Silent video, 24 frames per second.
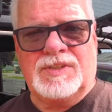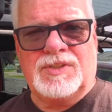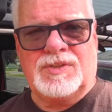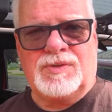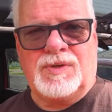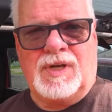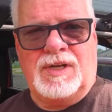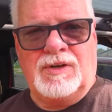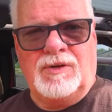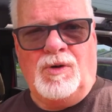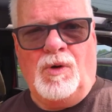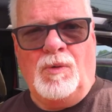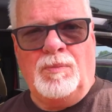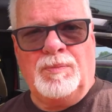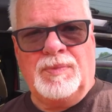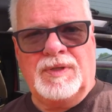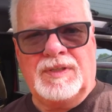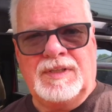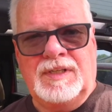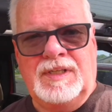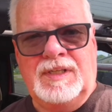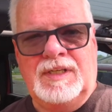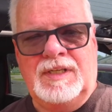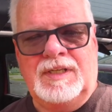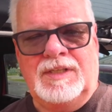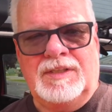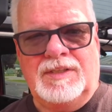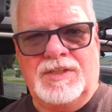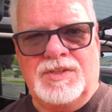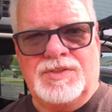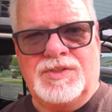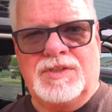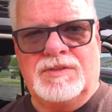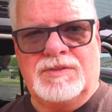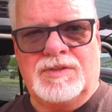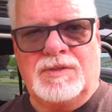So I hope
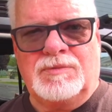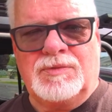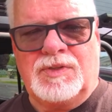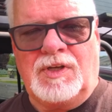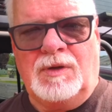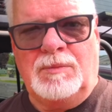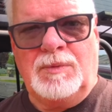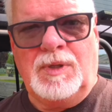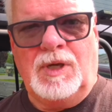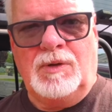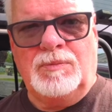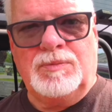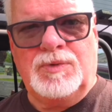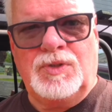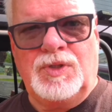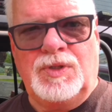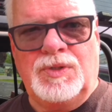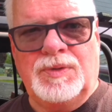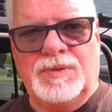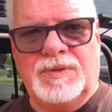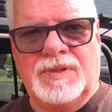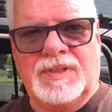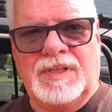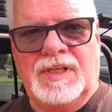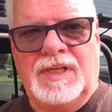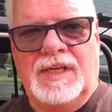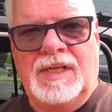this is of some help to you.